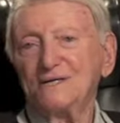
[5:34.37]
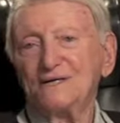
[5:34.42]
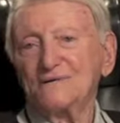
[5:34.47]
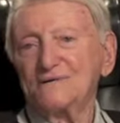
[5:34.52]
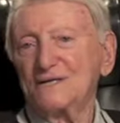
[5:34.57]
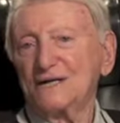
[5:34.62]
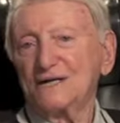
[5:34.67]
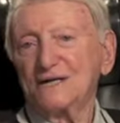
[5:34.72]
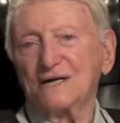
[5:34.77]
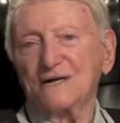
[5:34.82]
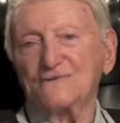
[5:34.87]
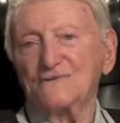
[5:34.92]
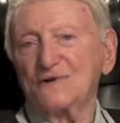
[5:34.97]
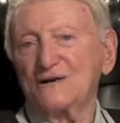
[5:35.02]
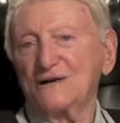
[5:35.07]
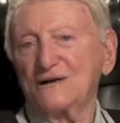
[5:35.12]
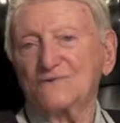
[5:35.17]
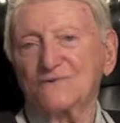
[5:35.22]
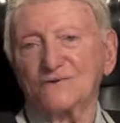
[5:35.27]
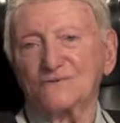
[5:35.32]
of that
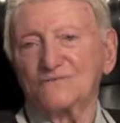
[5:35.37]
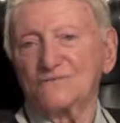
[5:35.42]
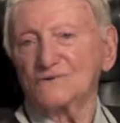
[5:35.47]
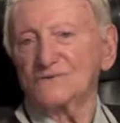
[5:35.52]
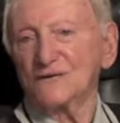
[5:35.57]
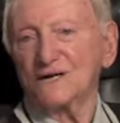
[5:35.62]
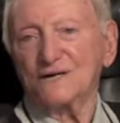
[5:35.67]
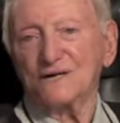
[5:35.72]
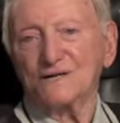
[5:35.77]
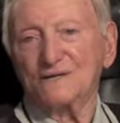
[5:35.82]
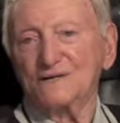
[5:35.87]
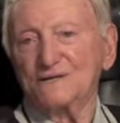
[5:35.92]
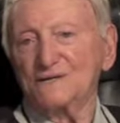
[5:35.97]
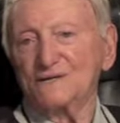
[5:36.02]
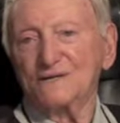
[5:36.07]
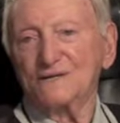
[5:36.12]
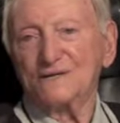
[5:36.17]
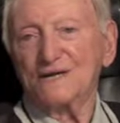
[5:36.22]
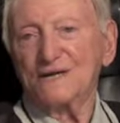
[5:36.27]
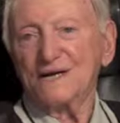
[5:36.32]
ever, ever was on,
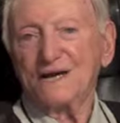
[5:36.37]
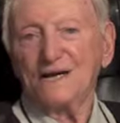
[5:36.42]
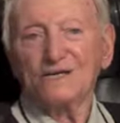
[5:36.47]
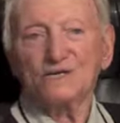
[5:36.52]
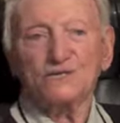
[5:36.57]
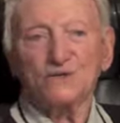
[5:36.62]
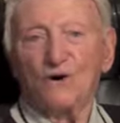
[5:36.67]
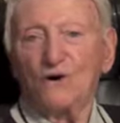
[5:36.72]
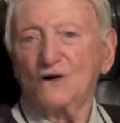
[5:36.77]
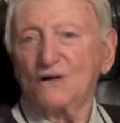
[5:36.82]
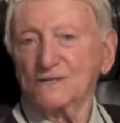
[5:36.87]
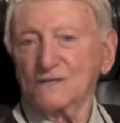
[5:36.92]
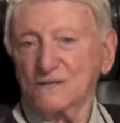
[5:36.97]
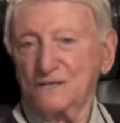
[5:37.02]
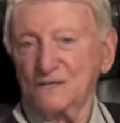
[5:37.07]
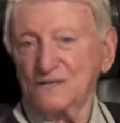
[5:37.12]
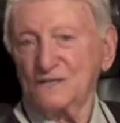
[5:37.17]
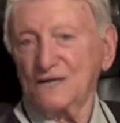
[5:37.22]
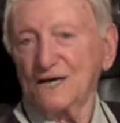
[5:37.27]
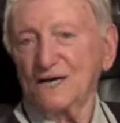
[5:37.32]
and it's all
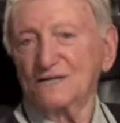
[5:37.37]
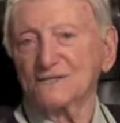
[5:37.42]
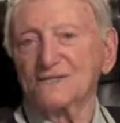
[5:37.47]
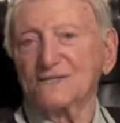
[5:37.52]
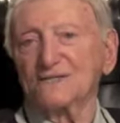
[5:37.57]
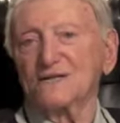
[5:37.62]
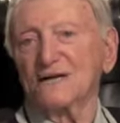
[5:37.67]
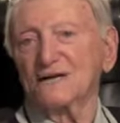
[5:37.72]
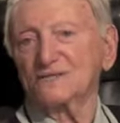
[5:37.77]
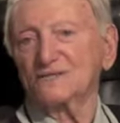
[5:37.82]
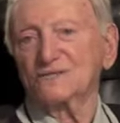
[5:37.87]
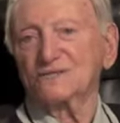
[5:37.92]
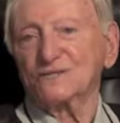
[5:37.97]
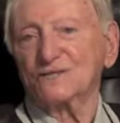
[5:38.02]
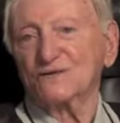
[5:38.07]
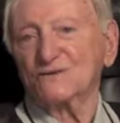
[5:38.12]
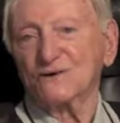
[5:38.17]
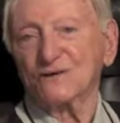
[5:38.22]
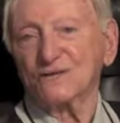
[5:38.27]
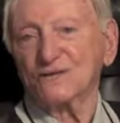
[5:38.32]
detailed in that
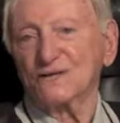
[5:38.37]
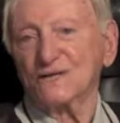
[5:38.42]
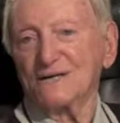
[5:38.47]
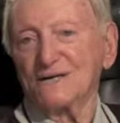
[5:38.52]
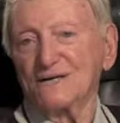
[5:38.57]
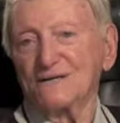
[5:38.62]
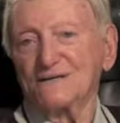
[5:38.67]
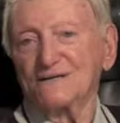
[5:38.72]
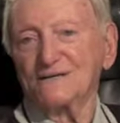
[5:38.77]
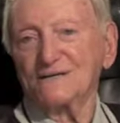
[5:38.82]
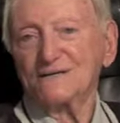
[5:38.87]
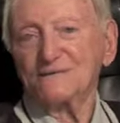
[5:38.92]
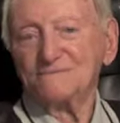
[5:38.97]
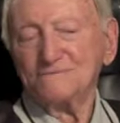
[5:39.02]
story there.